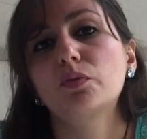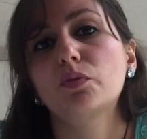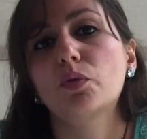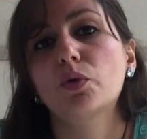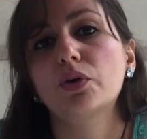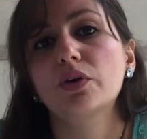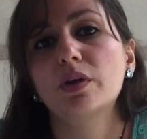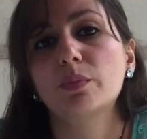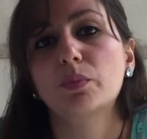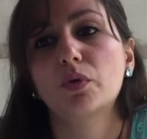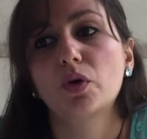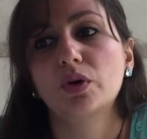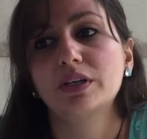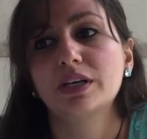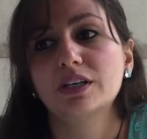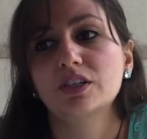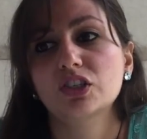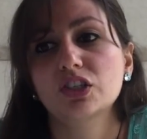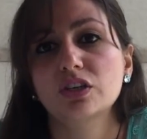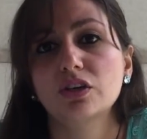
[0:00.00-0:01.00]
for the
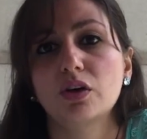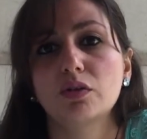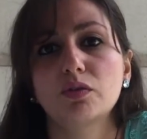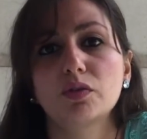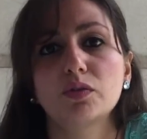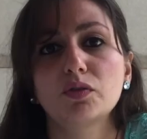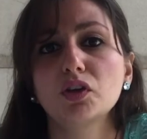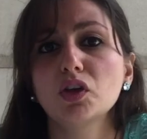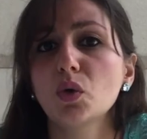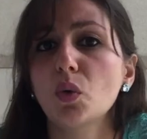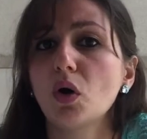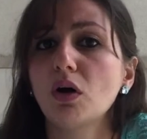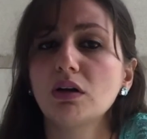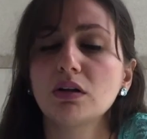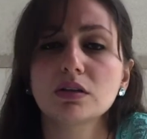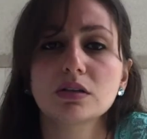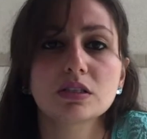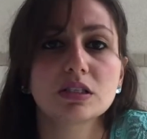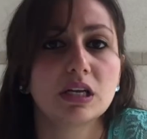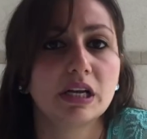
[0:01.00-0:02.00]
production of
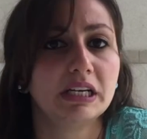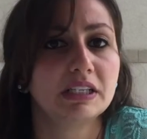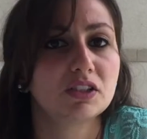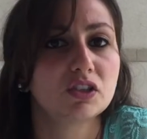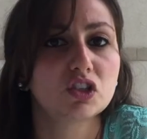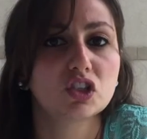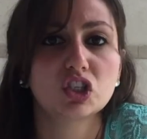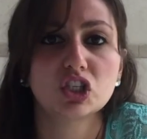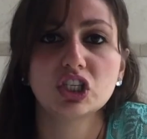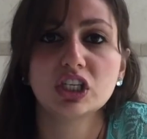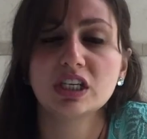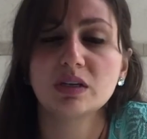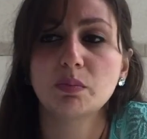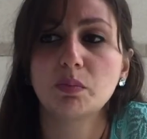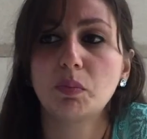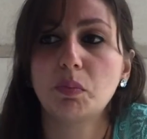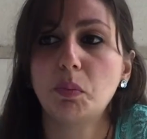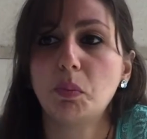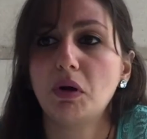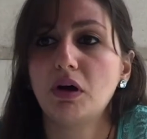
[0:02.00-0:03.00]
fuels and cheap
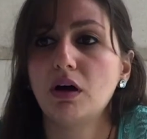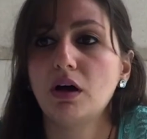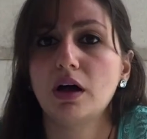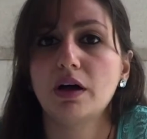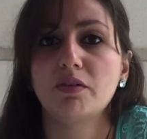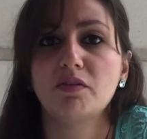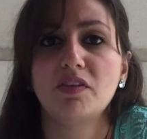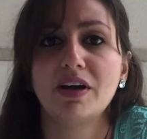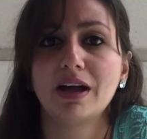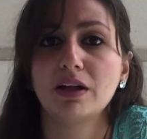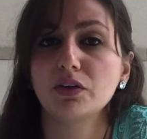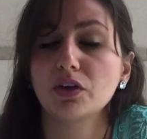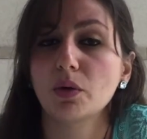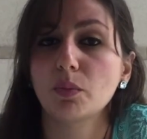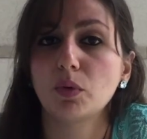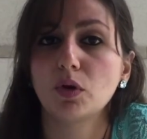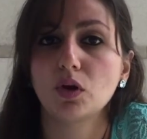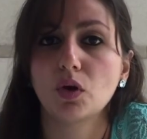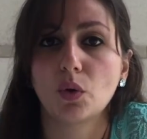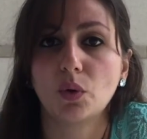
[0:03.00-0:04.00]
uh,
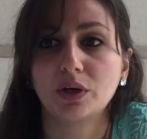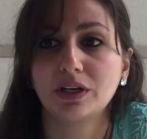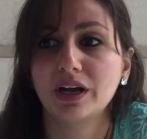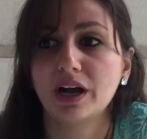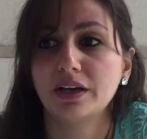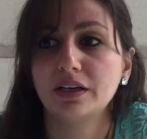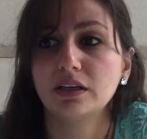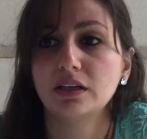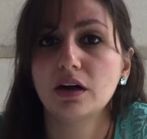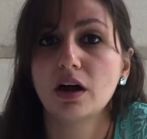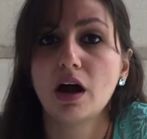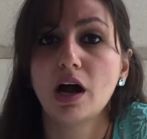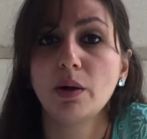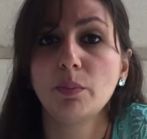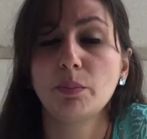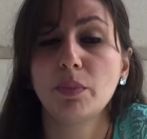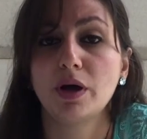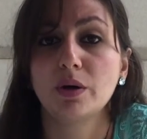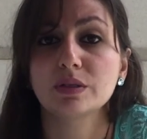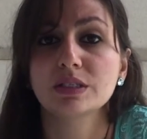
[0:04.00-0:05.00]
valuable organic
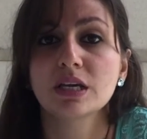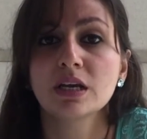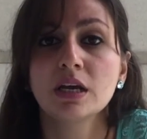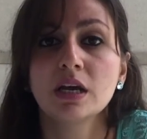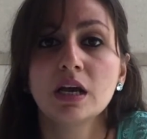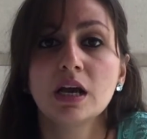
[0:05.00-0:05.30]
compounds.